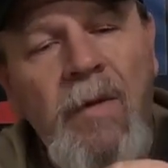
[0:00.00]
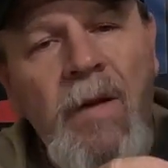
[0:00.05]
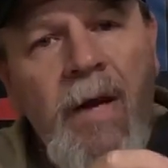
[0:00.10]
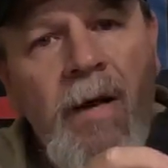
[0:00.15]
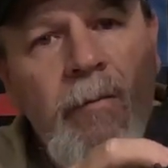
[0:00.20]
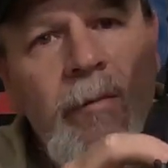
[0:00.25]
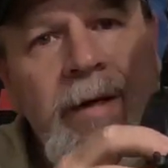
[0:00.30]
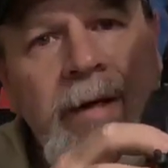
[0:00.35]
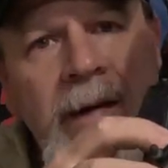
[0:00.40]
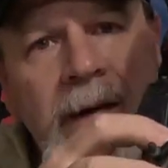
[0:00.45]

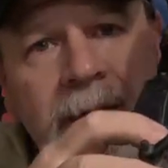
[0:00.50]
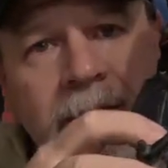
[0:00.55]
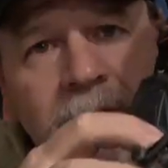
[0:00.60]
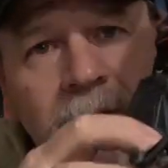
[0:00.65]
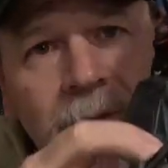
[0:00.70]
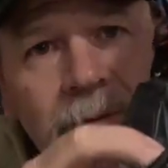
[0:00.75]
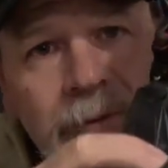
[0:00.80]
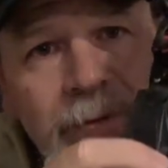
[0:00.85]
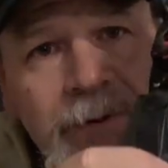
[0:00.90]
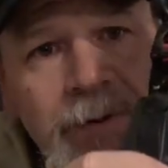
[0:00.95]
And we got
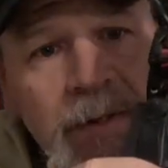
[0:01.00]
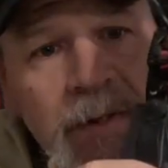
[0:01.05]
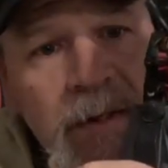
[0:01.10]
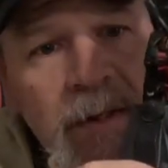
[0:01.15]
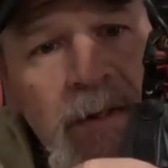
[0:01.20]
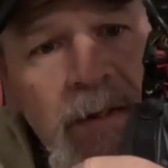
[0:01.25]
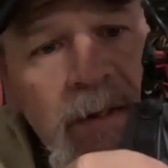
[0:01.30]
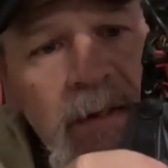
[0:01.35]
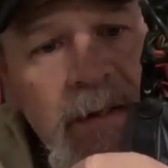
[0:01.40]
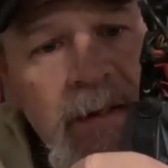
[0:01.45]
those
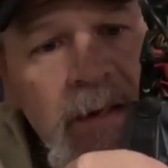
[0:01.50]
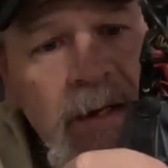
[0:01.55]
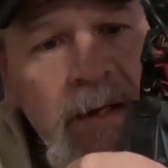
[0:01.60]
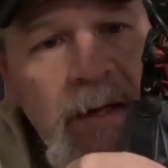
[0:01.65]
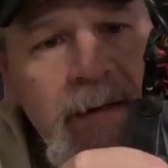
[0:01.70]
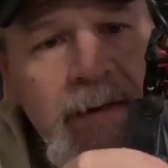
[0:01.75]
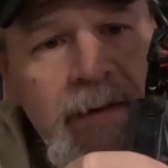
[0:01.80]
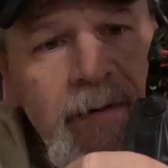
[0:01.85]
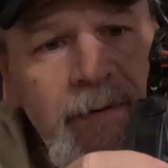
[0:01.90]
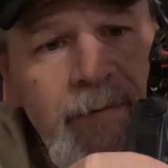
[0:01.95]

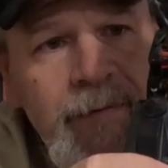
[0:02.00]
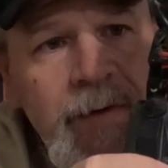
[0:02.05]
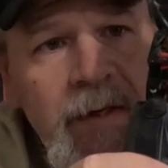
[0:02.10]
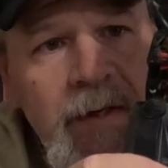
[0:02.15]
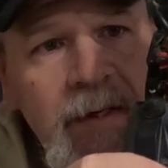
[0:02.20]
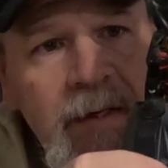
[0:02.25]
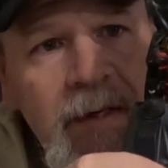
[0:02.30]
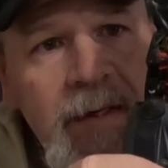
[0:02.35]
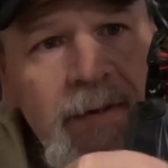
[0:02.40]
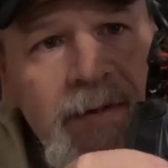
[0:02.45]
kind of
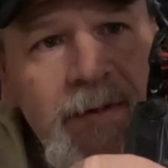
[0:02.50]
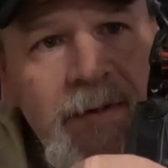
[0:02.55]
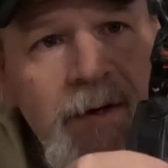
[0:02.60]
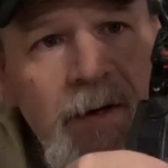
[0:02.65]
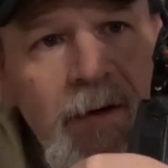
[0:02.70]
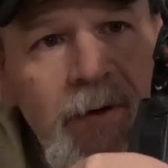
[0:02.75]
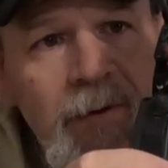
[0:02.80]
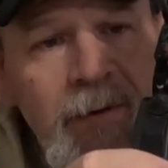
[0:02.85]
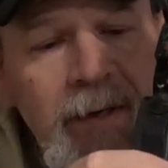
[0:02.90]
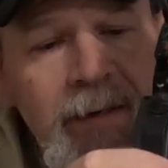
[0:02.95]

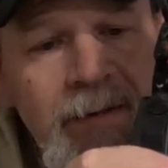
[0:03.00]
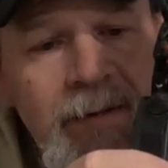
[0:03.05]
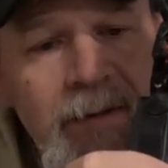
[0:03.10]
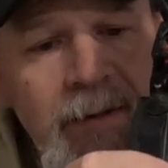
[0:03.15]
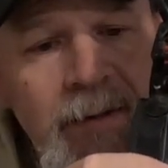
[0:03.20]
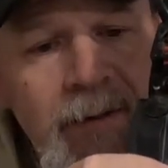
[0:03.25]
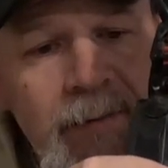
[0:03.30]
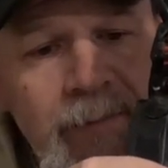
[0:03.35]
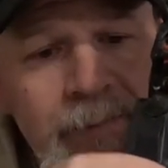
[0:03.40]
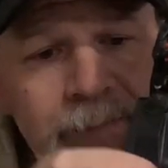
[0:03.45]
installed right
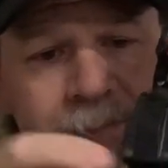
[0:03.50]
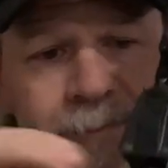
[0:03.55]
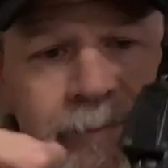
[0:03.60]
there.